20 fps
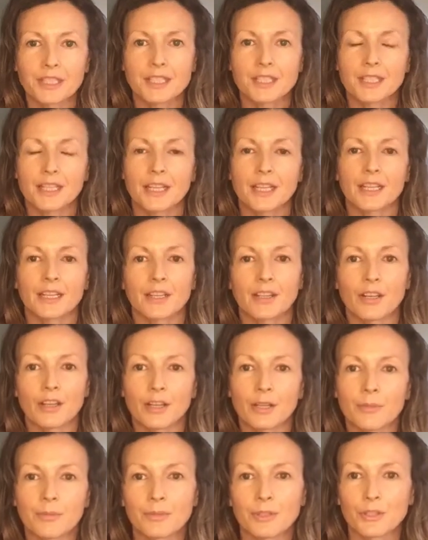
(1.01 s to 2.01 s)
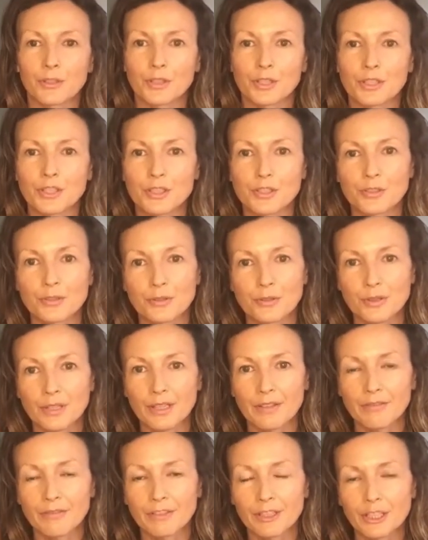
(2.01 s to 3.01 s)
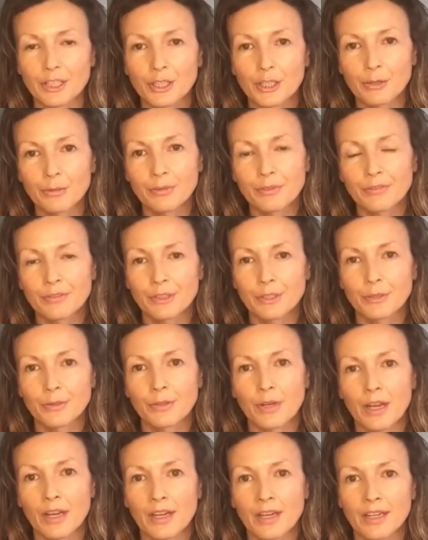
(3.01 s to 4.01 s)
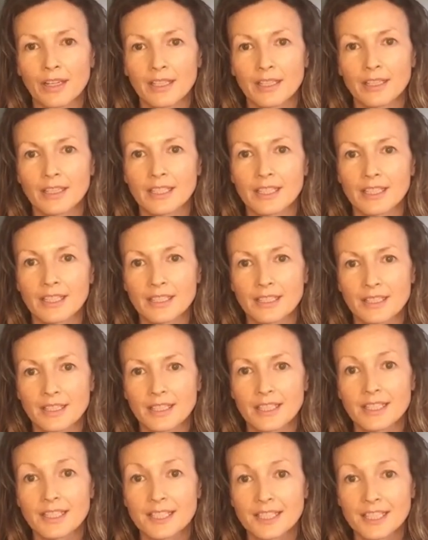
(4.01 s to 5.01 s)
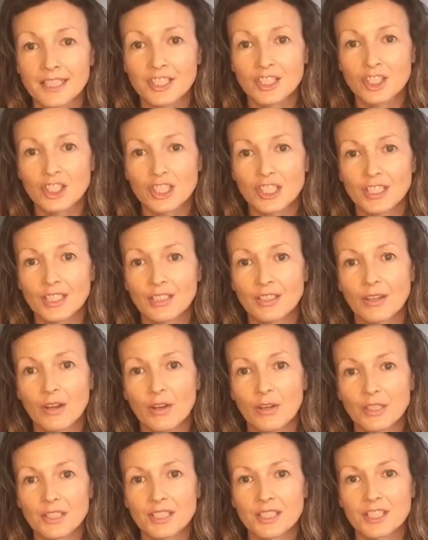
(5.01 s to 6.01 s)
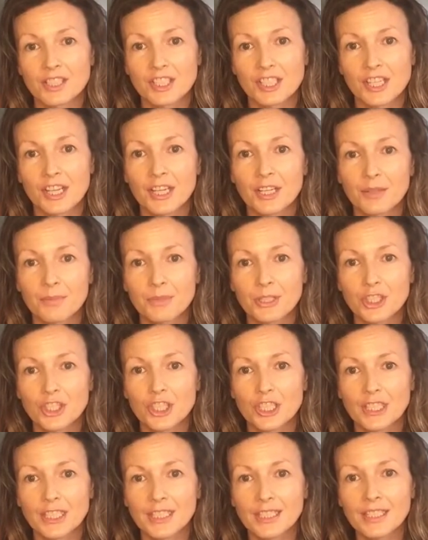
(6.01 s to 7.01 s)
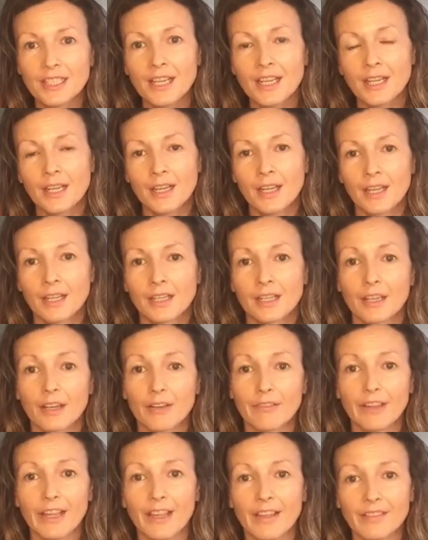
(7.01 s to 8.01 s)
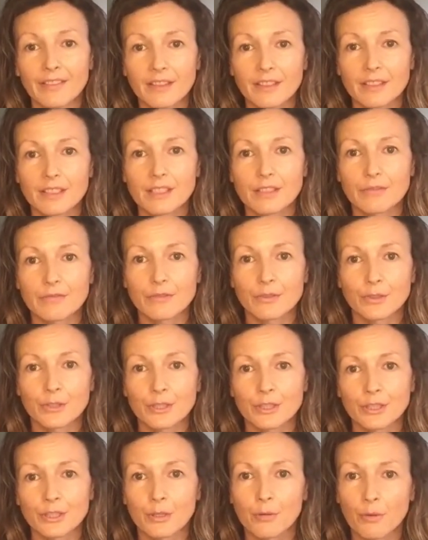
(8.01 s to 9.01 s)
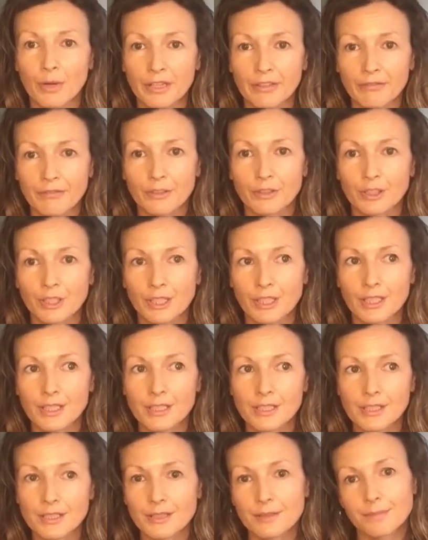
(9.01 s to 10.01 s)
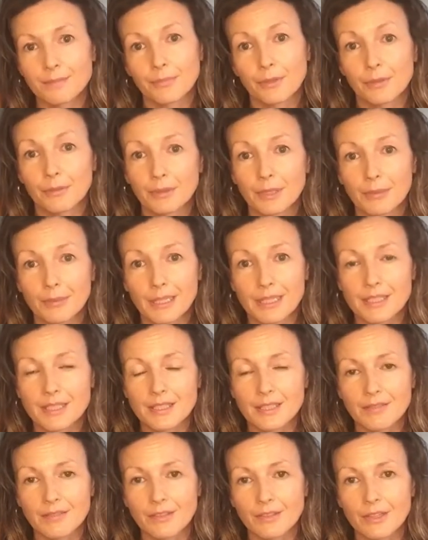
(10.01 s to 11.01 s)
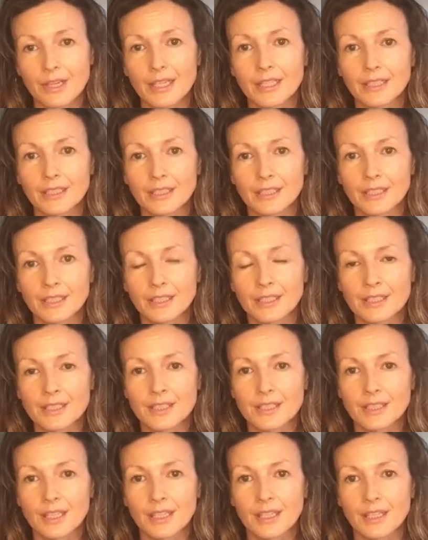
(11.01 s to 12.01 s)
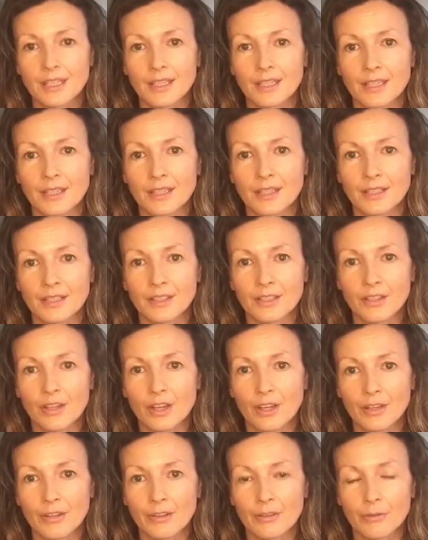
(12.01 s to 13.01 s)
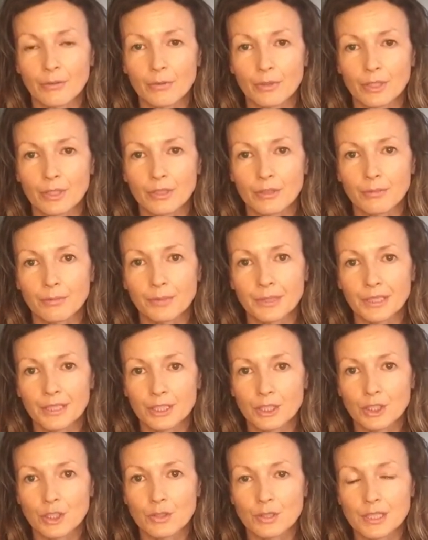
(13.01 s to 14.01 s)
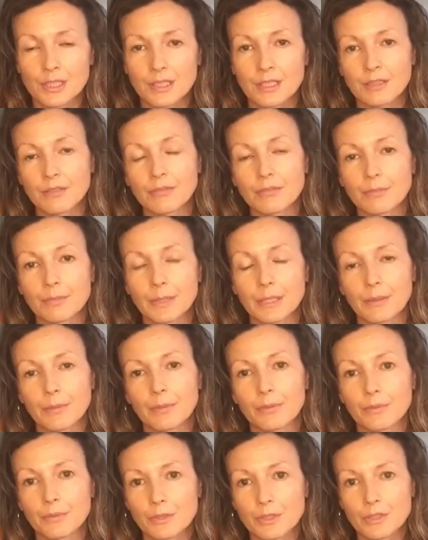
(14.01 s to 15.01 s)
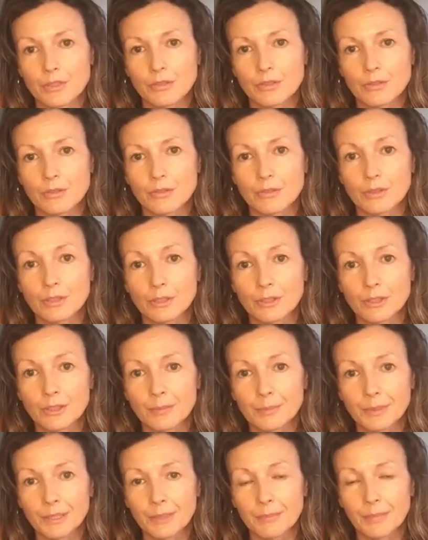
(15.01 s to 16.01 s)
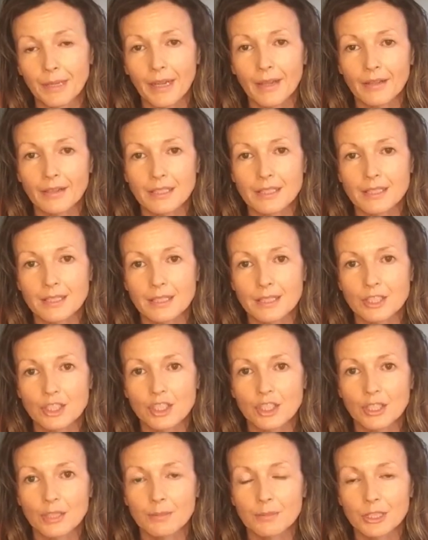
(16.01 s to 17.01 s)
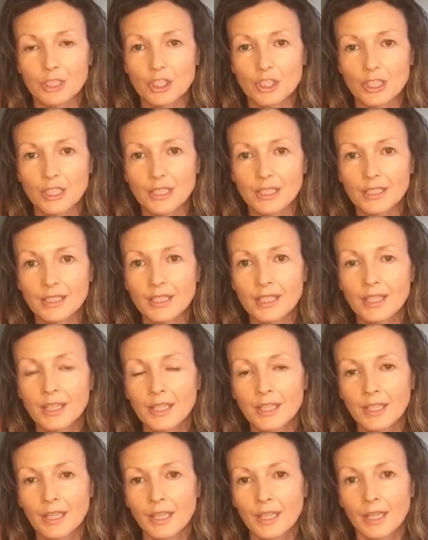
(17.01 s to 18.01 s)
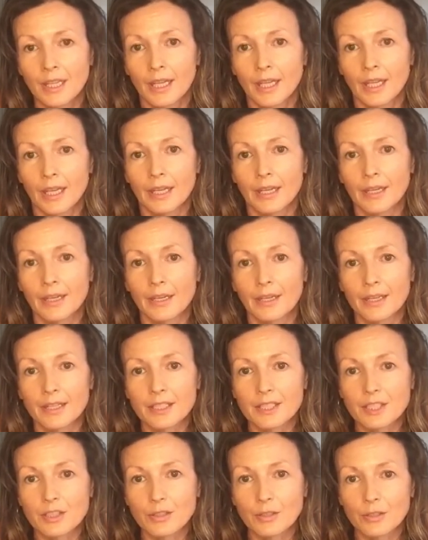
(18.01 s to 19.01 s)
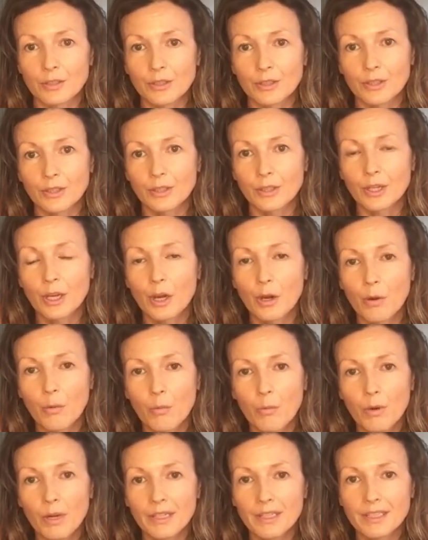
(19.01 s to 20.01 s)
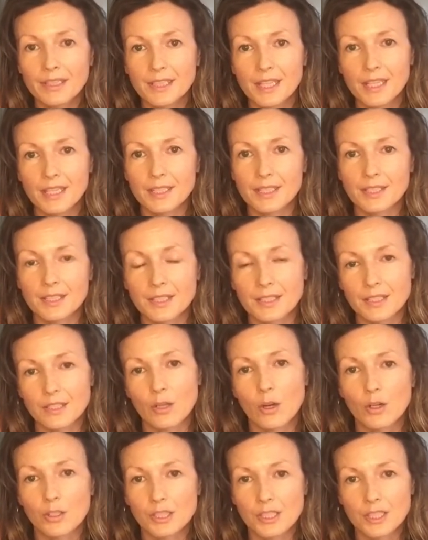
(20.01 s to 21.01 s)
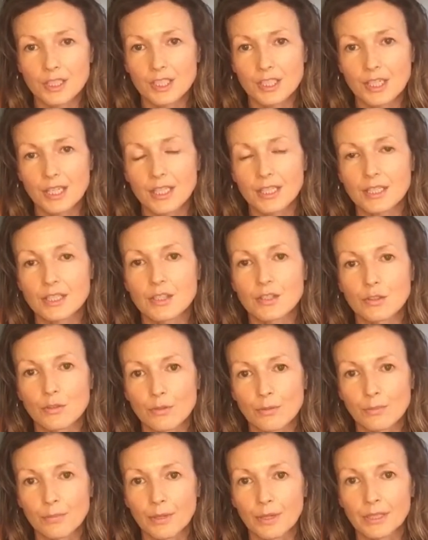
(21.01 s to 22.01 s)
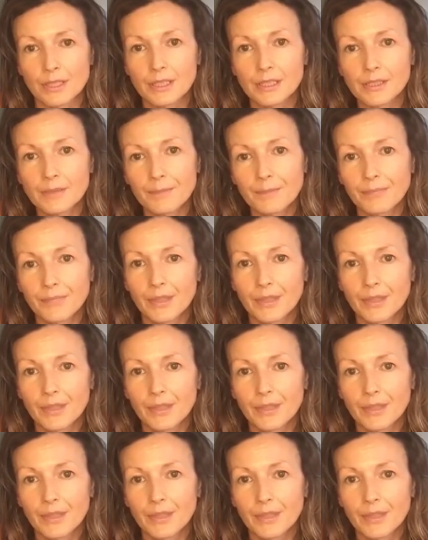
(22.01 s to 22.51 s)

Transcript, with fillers: Today I'm going to do a video review on uh, the Zenchi oxygenator machine. Now I've had this for quite a few years, probably about seven or eight years, and I thought it would be interesting for people to learn a bit about the Zenchi machine. Uh, so what it does is it oxygenates your body.